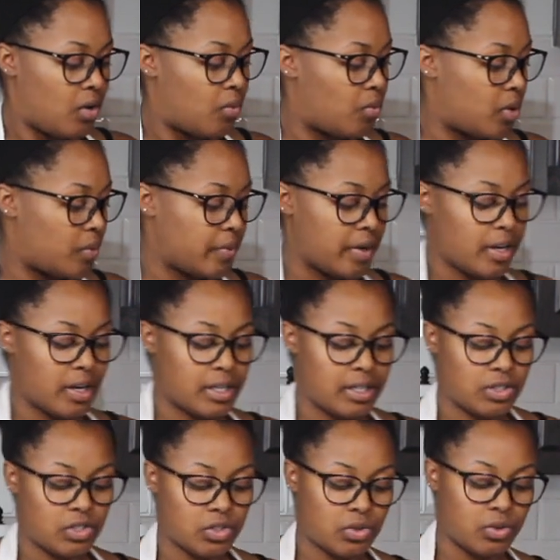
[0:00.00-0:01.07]
What we're
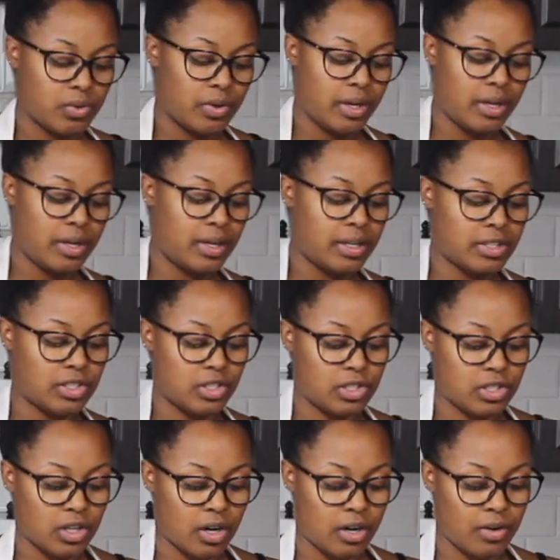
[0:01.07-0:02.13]
gonna do is
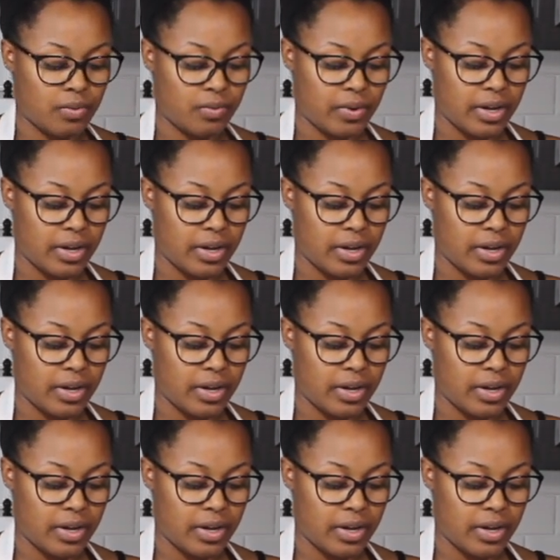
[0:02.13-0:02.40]
start